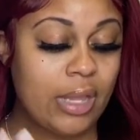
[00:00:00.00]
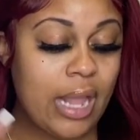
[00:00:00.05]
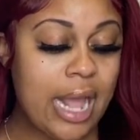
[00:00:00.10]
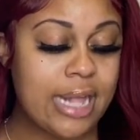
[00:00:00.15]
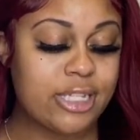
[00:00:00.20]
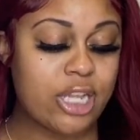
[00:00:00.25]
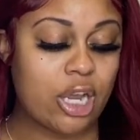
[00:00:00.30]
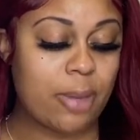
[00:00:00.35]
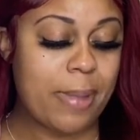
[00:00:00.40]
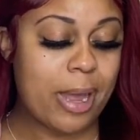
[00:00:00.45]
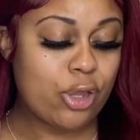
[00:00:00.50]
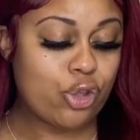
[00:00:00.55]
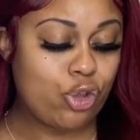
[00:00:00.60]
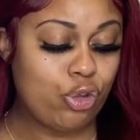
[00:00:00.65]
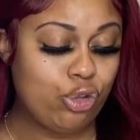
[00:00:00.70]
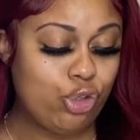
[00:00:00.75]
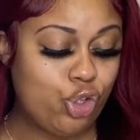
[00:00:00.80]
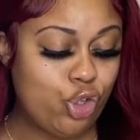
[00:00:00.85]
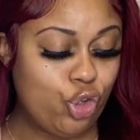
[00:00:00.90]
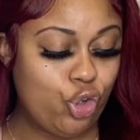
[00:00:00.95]
I'm talking about
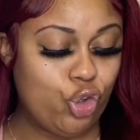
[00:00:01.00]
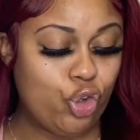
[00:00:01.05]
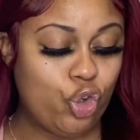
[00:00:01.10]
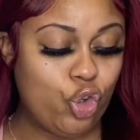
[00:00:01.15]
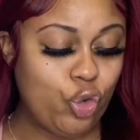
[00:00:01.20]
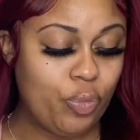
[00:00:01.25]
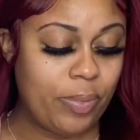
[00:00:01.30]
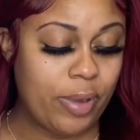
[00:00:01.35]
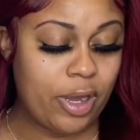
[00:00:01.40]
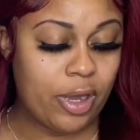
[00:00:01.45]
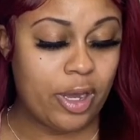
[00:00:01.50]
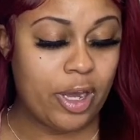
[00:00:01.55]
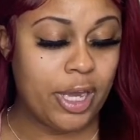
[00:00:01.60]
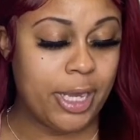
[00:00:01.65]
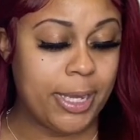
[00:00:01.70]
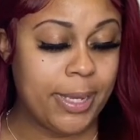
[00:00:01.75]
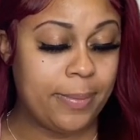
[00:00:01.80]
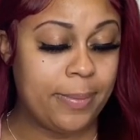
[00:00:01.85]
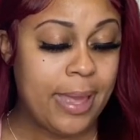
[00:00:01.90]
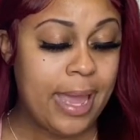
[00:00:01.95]
YouTube,
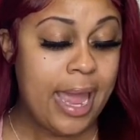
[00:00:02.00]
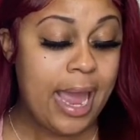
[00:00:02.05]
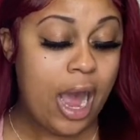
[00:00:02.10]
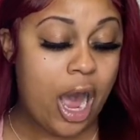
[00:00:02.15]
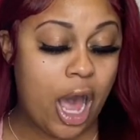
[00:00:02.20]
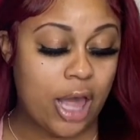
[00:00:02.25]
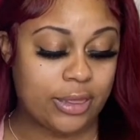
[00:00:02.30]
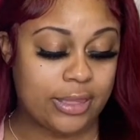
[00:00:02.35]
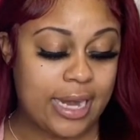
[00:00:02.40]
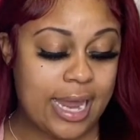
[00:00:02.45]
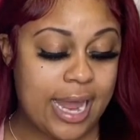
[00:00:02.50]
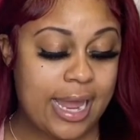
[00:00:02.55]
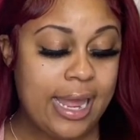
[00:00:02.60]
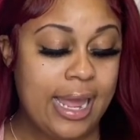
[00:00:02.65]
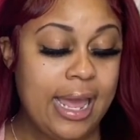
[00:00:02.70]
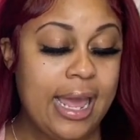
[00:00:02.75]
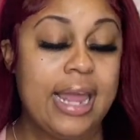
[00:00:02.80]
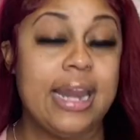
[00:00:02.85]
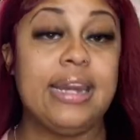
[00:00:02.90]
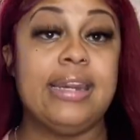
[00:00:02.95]
all of that.
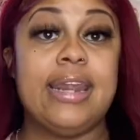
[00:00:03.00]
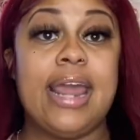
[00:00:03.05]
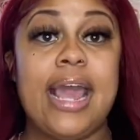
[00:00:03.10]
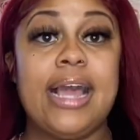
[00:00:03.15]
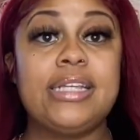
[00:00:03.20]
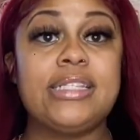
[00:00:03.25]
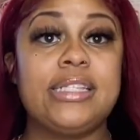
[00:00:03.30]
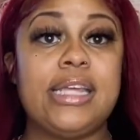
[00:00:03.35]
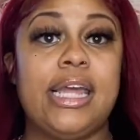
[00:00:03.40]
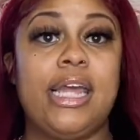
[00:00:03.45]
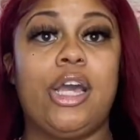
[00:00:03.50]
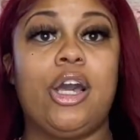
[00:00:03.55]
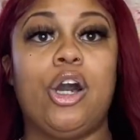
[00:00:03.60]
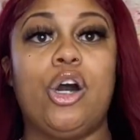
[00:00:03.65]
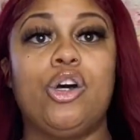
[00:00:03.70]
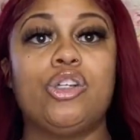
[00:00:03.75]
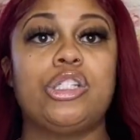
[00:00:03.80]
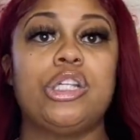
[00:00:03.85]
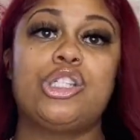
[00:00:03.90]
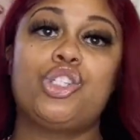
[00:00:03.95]
Next, it
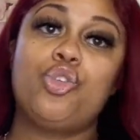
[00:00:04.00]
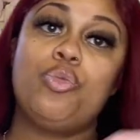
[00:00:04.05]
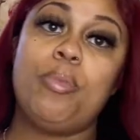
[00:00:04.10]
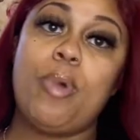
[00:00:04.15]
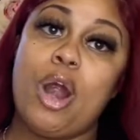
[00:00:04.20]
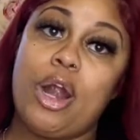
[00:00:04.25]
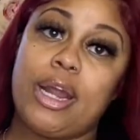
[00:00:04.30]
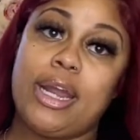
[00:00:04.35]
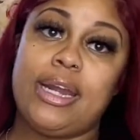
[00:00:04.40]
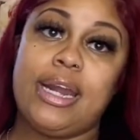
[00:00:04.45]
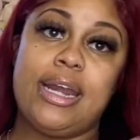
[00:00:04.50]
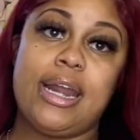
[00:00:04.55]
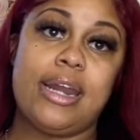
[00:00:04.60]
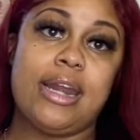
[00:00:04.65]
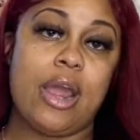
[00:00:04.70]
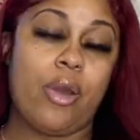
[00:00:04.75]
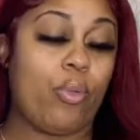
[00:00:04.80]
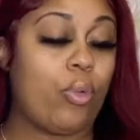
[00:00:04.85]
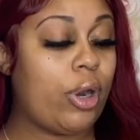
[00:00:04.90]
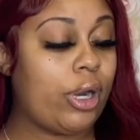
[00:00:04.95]
goes into marketing
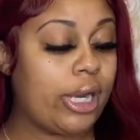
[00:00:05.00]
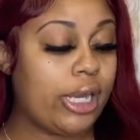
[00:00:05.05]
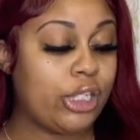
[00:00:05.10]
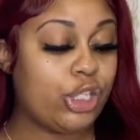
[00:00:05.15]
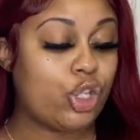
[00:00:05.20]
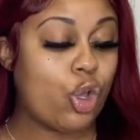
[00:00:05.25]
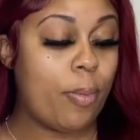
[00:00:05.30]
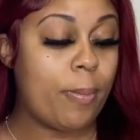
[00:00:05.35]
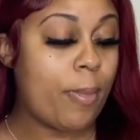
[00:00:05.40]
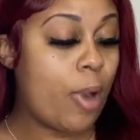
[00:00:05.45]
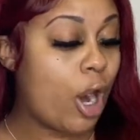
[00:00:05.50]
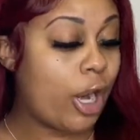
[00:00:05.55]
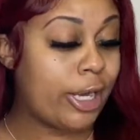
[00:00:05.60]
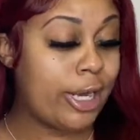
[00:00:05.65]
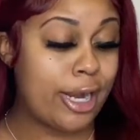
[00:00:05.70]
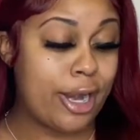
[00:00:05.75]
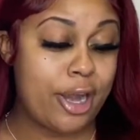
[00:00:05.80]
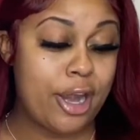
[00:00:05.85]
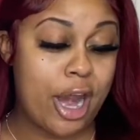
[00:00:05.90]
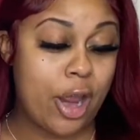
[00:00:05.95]
and networking. So
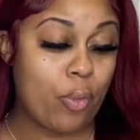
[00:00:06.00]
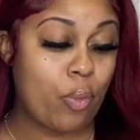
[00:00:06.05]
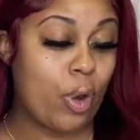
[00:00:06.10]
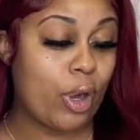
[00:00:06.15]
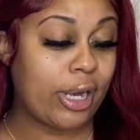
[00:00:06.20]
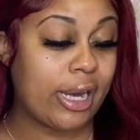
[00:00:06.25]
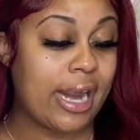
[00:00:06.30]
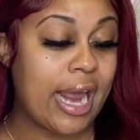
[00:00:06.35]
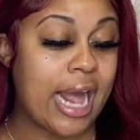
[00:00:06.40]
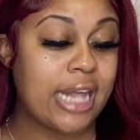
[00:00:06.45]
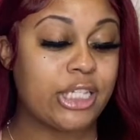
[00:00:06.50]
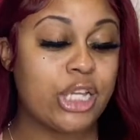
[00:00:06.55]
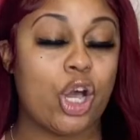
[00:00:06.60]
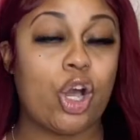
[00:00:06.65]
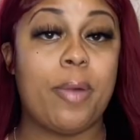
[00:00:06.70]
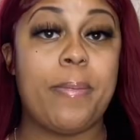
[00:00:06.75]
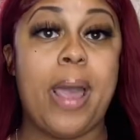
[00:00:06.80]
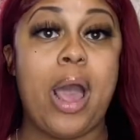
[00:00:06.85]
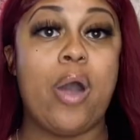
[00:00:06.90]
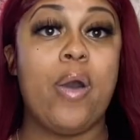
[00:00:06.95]
marketing and networking, I
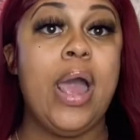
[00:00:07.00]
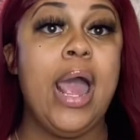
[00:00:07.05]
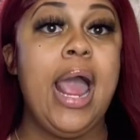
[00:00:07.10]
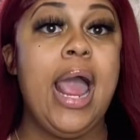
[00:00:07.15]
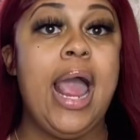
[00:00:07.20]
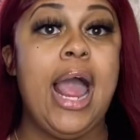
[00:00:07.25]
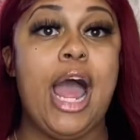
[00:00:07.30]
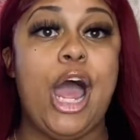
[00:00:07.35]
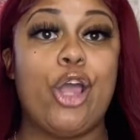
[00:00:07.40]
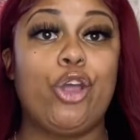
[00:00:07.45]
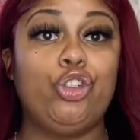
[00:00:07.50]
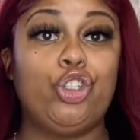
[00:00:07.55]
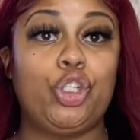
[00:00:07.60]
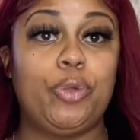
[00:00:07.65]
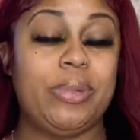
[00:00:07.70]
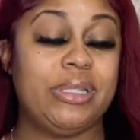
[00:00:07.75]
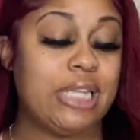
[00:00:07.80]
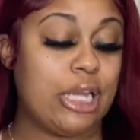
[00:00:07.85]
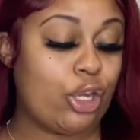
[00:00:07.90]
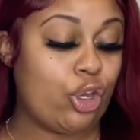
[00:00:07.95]
talk about how you
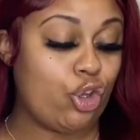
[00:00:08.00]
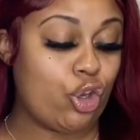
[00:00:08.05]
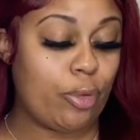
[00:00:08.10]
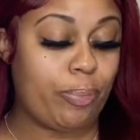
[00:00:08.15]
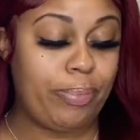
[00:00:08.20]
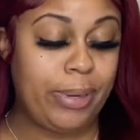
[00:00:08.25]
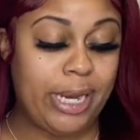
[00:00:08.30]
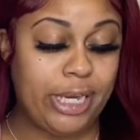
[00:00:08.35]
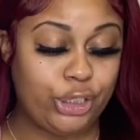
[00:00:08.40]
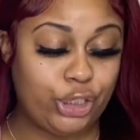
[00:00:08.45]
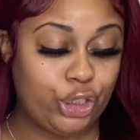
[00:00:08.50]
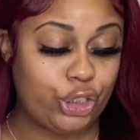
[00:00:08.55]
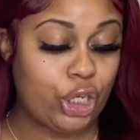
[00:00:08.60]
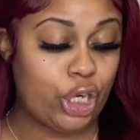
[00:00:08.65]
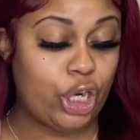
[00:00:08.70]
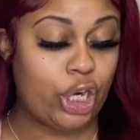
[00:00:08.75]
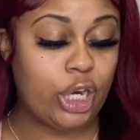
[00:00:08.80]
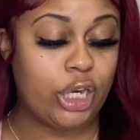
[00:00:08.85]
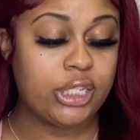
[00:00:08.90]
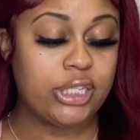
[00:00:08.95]
should be taking your
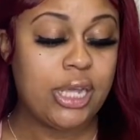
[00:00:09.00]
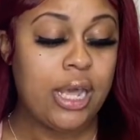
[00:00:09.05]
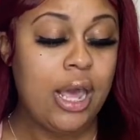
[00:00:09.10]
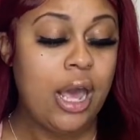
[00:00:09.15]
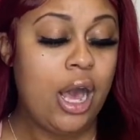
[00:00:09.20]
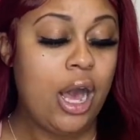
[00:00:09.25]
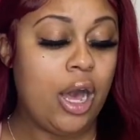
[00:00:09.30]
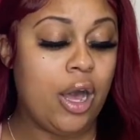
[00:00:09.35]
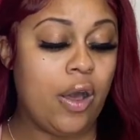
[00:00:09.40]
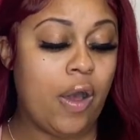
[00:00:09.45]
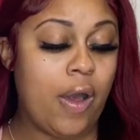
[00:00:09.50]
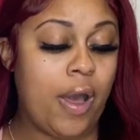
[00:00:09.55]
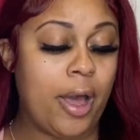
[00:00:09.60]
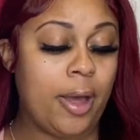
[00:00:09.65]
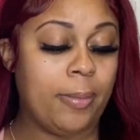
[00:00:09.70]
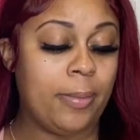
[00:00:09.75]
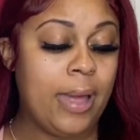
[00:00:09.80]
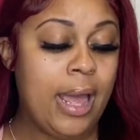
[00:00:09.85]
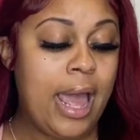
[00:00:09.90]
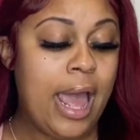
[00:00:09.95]
pictures,
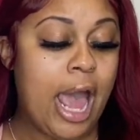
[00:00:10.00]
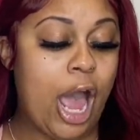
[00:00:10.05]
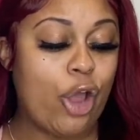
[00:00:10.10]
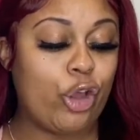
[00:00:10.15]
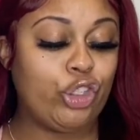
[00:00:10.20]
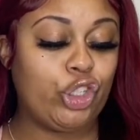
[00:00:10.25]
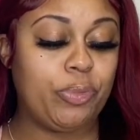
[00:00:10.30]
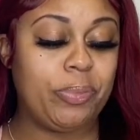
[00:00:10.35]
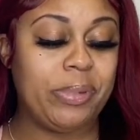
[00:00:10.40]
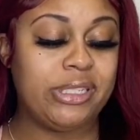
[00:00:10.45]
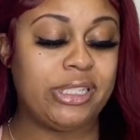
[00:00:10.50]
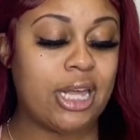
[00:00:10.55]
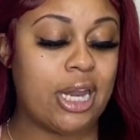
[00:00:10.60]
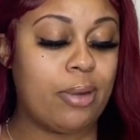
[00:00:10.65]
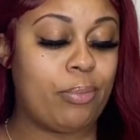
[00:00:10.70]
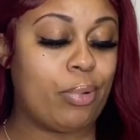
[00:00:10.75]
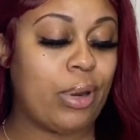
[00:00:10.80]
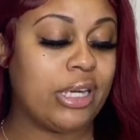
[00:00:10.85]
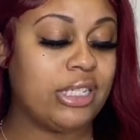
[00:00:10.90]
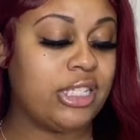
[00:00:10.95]
how you should be
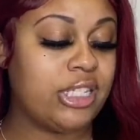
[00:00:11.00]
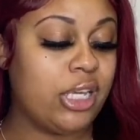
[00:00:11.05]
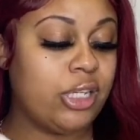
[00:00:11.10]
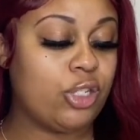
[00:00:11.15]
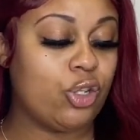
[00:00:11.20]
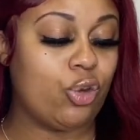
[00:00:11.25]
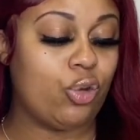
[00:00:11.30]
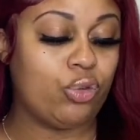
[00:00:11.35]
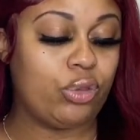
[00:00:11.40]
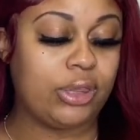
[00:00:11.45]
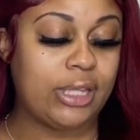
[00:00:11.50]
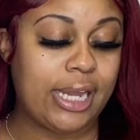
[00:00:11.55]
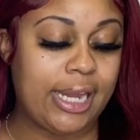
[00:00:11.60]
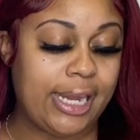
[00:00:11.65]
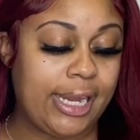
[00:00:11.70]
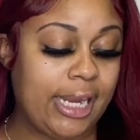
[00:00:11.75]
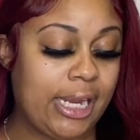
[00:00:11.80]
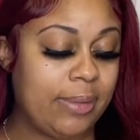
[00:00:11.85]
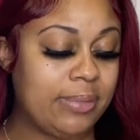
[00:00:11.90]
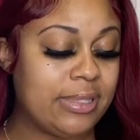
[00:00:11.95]
celebrating seasonal
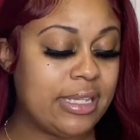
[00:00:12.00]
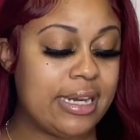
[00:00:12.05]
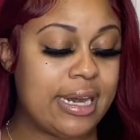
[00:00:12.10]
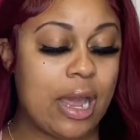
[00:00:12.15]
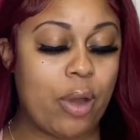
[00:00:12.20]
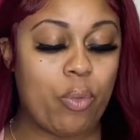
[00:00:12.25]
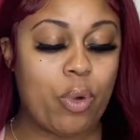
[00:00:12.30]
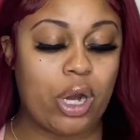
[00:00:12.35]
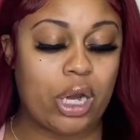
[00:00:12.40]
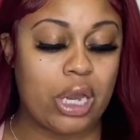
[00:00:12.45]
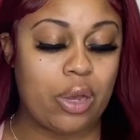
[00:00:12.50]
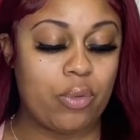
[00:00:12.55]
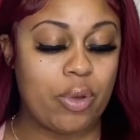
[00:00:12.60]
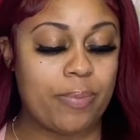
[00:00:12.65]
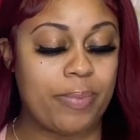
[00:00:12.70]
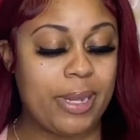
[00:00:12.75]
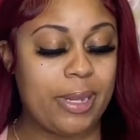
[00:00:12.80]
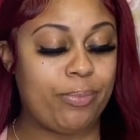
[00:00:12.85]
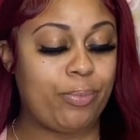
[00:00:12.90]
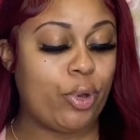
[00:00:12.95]
things, networking
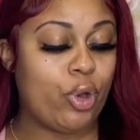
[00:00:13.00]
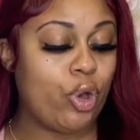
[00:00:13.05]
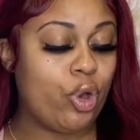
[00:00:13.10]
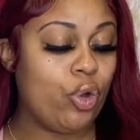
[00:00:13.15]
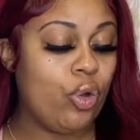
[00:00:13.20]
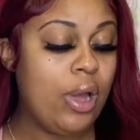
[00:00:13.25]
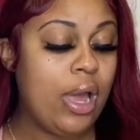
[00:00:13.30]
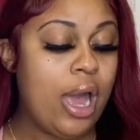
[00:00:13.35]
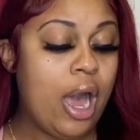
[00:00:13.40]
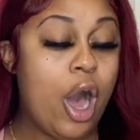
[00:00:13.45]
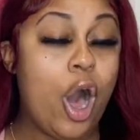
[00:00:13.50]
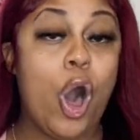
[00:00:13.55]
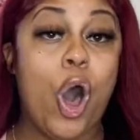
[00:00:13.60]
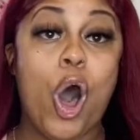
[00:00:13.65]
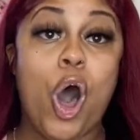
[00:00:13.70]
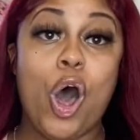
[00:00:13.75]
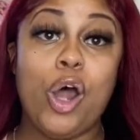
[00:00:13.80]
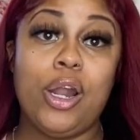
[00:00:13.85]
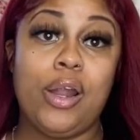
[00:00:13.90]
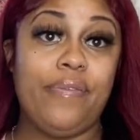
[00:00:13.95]
with people,
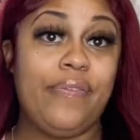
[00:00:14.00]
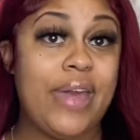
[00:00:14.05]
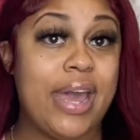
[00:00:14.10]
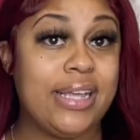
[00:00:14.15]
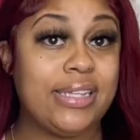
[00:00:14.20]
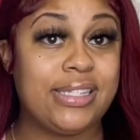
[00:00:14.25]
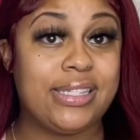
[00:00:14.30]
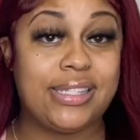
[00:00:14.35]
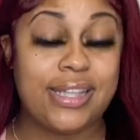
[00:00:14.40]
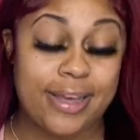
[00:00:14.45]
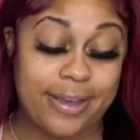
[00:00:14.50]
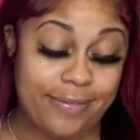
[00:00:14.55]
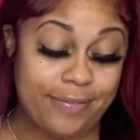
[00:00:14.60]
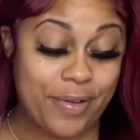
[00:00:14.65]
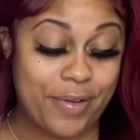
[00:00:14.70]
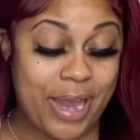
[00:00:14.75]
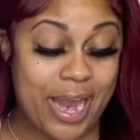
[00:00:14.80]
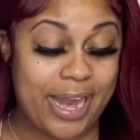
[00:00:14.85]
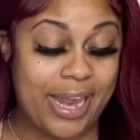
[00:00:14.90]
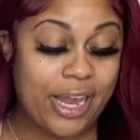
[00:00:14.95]
all of that stuff.
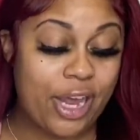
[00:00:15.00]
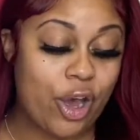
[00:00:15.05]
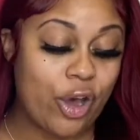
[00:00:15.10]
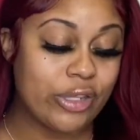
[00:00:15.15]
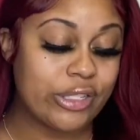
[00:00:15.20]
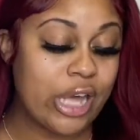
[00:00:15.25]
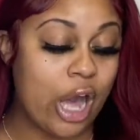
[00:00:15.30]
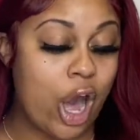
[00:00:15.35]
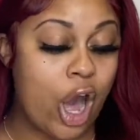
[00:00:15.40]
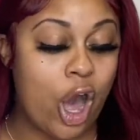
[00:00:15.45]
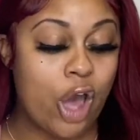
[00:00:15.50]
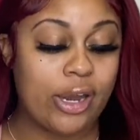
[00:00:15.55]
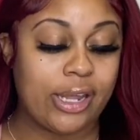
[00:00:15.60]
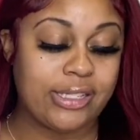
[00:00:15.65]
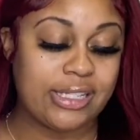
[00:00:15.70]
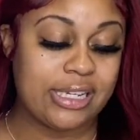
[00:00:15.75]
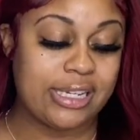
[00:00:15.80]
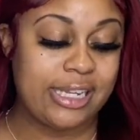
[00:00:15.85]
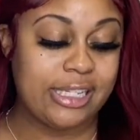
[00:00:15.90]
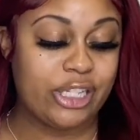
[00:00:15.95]
Okay, it goes all
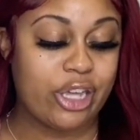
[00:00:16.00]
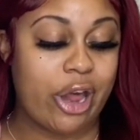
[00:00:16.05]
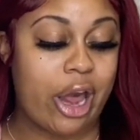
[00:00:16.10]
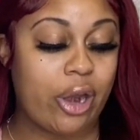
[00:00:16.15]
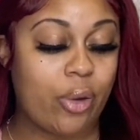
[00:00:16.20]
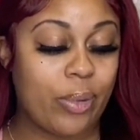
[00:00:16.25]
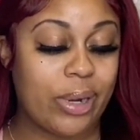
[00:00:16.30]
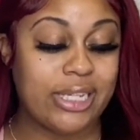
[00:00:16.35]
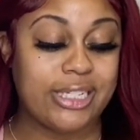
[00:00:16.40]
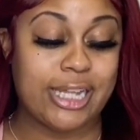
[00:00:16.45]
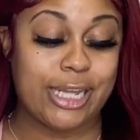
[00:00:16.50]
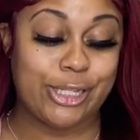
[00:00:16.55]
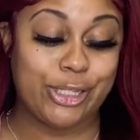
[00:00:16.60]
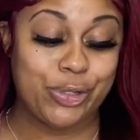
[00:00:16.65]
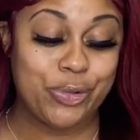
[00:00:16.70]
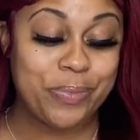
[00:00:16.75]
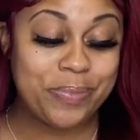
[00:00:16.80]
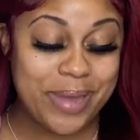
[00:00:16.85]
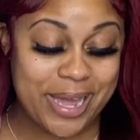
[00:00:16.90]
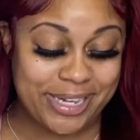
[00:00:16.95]
into detail. I don't want to say
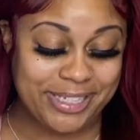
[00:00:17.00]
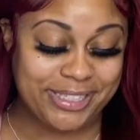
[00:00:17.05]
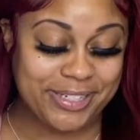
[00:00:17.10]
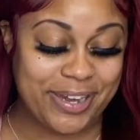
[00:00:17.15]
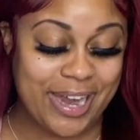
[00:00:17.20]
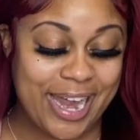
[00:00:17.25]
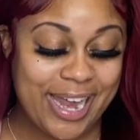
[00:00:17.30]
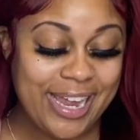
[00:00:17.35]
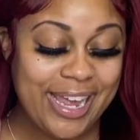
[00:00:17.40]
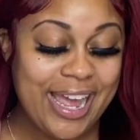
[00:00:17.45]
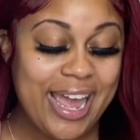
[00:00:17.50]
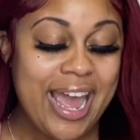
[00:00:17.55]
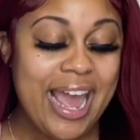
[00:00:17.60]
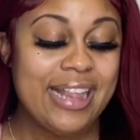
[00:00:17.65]
too much, okay?